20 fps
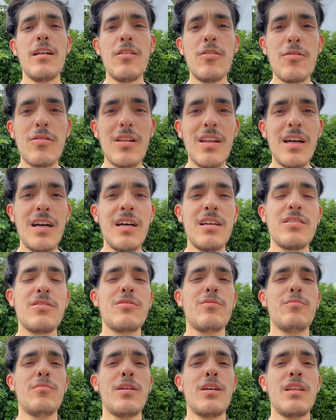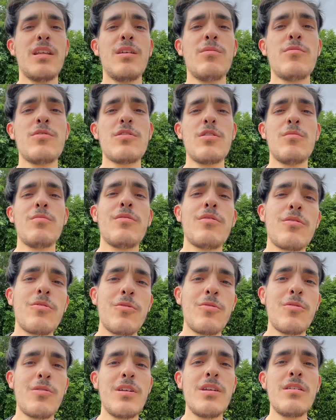Hello class, my name is Alberto
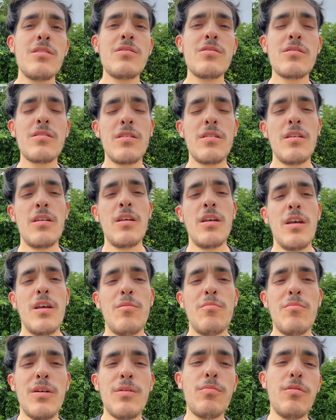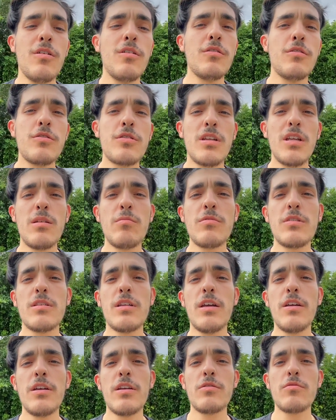Ruiz. My partner's name is
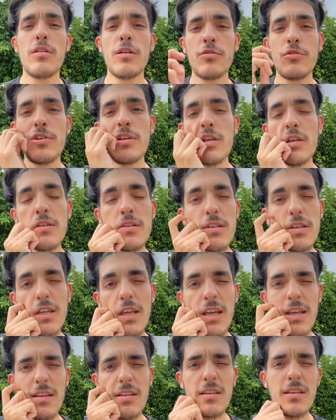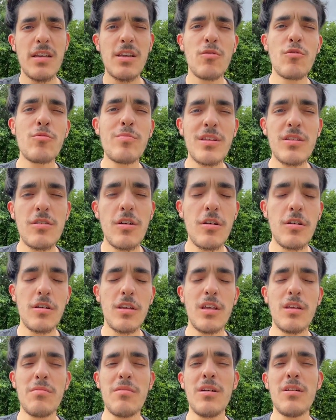Darius Rodriguez, and today we'll be
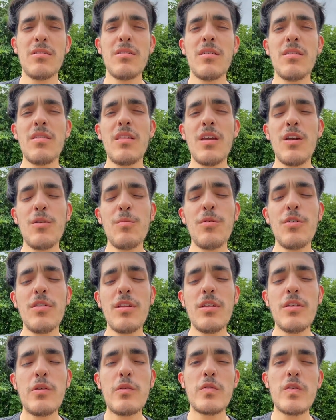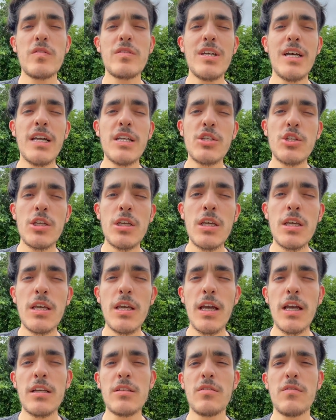talking about the therapeutic use of Tai Chi
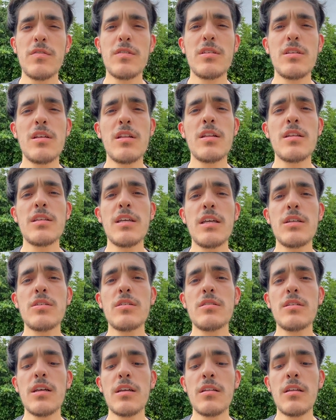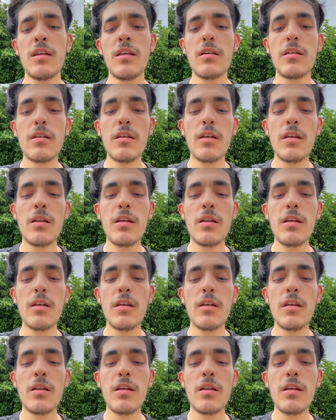as a facilitation technique.